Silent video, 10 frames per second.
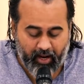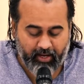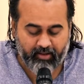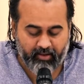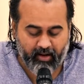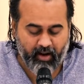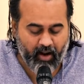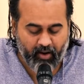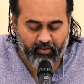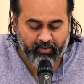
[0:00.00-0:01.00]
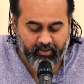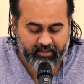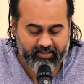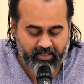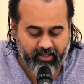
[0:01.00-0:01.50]
and how
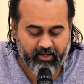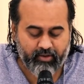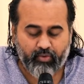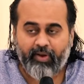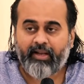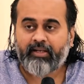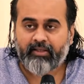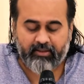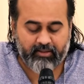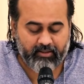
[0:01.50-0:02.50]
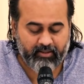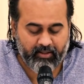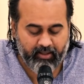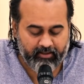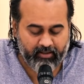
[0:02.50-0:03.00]
does he dwell
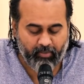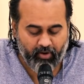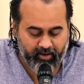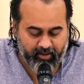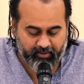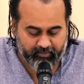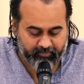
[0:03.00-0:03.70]
in the body